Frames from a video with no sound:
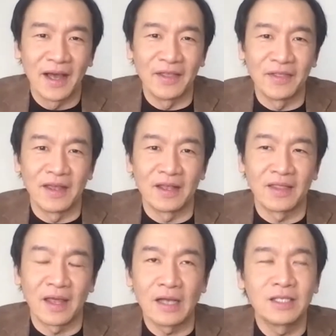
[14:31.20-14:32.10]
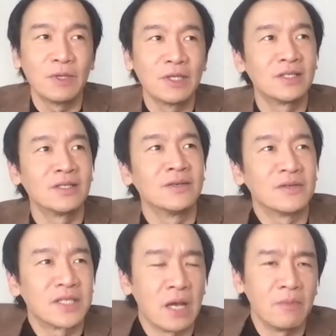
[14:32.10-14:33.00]
I think that I speak
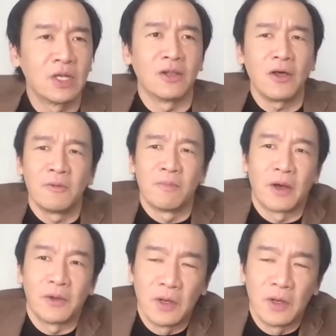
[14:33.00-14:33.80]
to Simon a lot about.